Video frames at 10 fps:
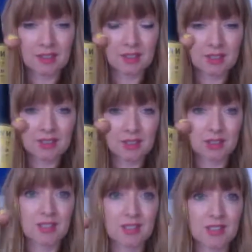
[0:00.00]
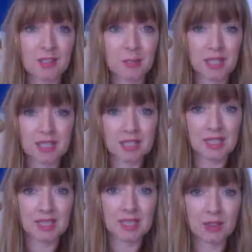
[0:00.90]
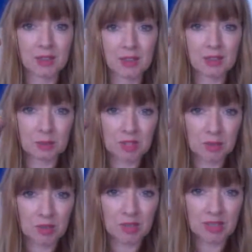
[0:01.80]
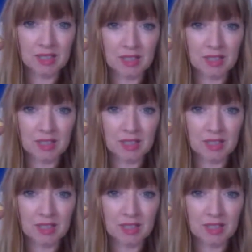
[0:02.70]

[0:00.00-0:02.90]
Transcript: I saw this lovely pastel yellow colour which I'm wearing.